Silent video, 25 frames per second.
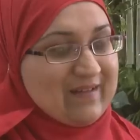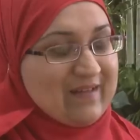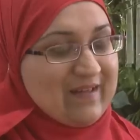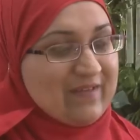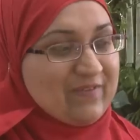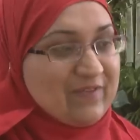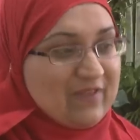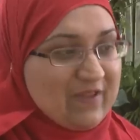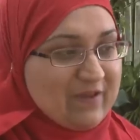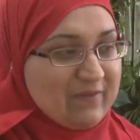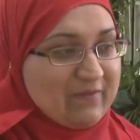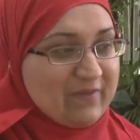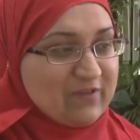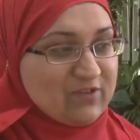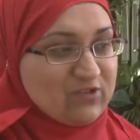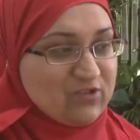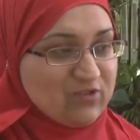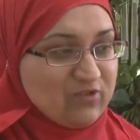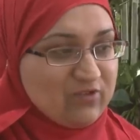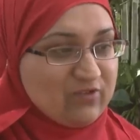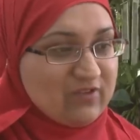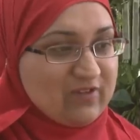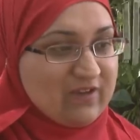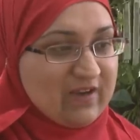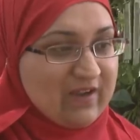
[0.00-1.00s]
I think my
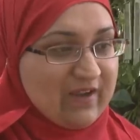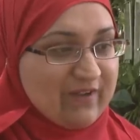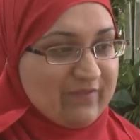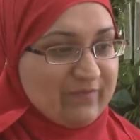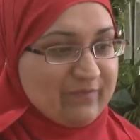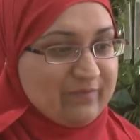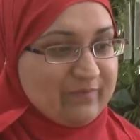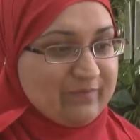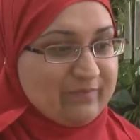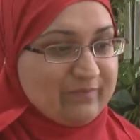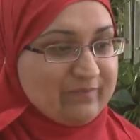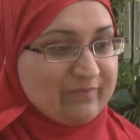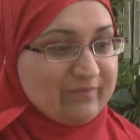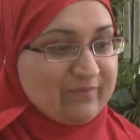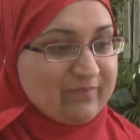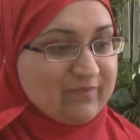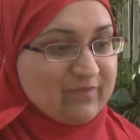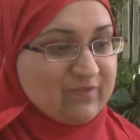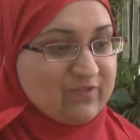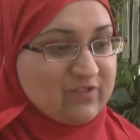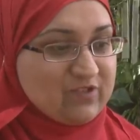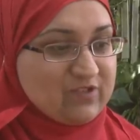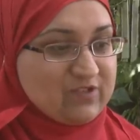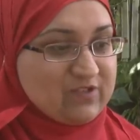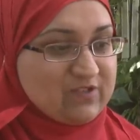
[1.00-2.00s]
children have
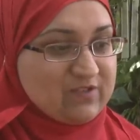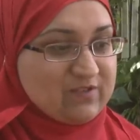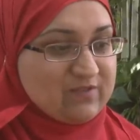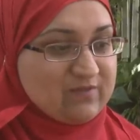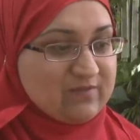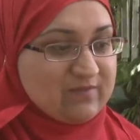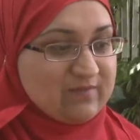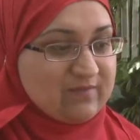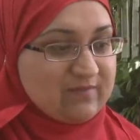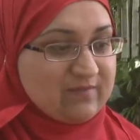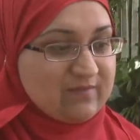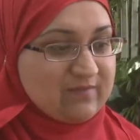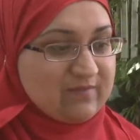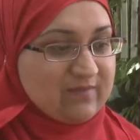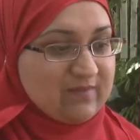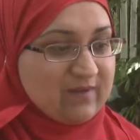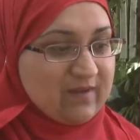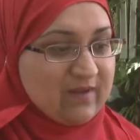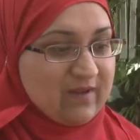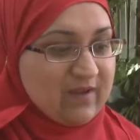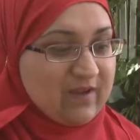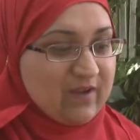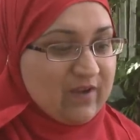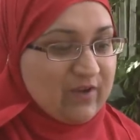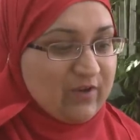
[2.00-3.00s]
just
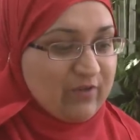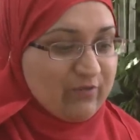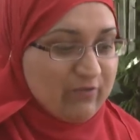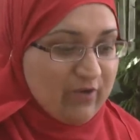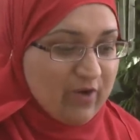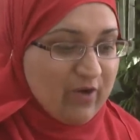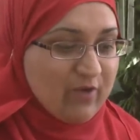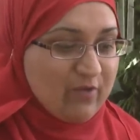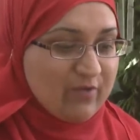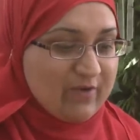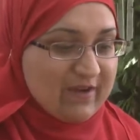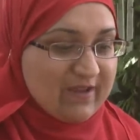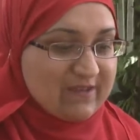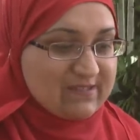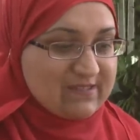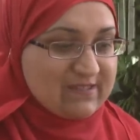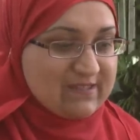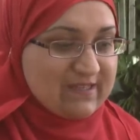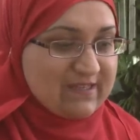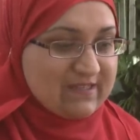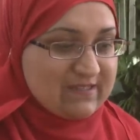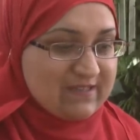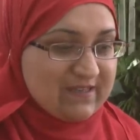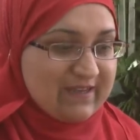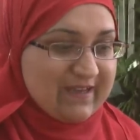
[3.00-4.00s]
grown as
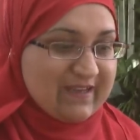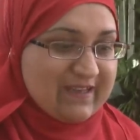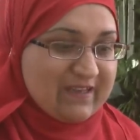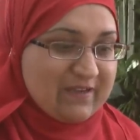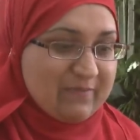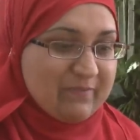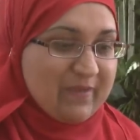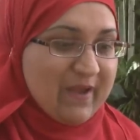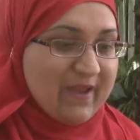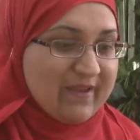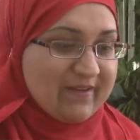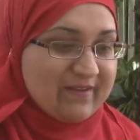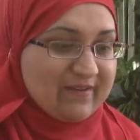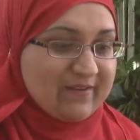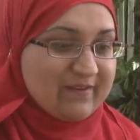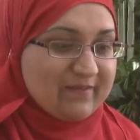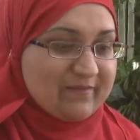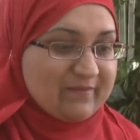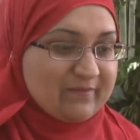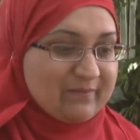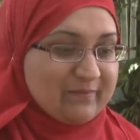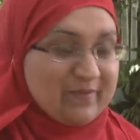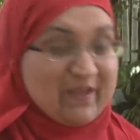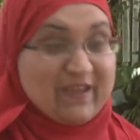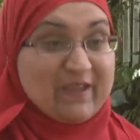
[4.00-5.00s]
little
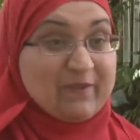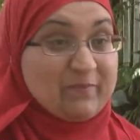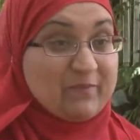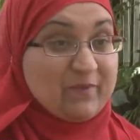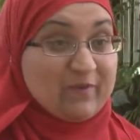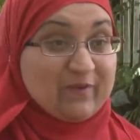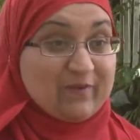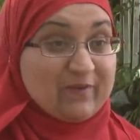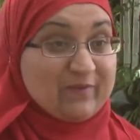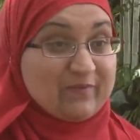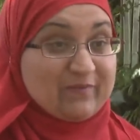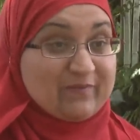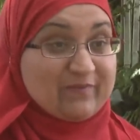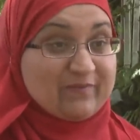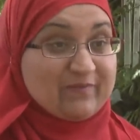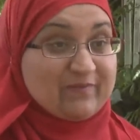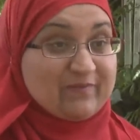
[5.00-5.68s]
independent people.